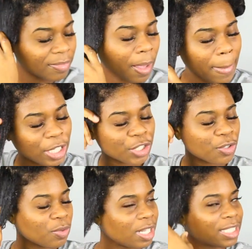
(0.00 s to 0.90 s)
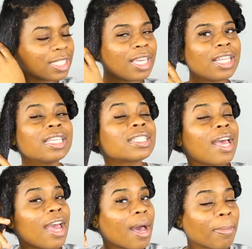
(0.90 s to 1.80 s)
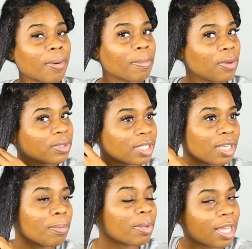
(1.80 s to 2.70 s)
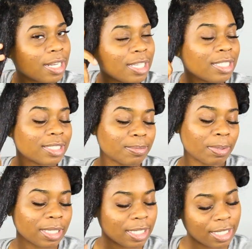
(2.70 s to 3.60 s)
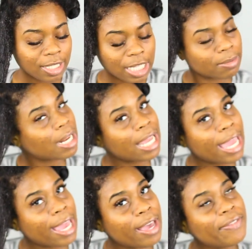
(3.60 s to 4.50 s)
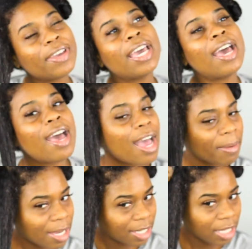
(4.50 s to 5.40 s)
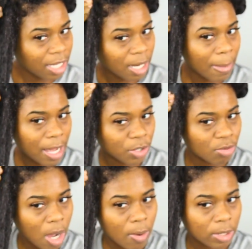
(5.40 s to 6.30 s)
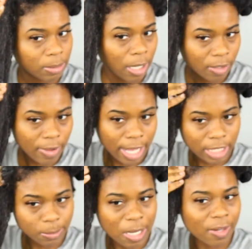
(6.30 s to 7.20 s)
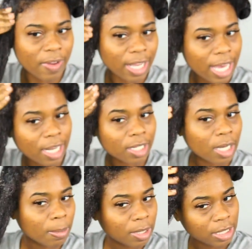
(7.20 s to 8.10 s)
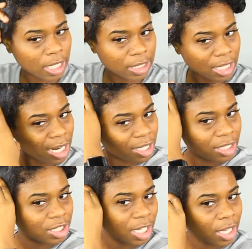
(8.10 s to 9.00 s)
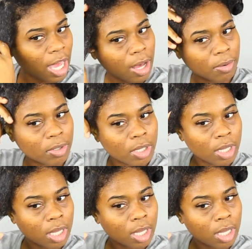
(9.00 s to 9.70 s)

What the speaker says: Make sure you listen. It is an Apple Music playlist because that's what I have. I'm kind of thinking about, do I want Spotify? Because Spotify got a couple of things that I need to check out.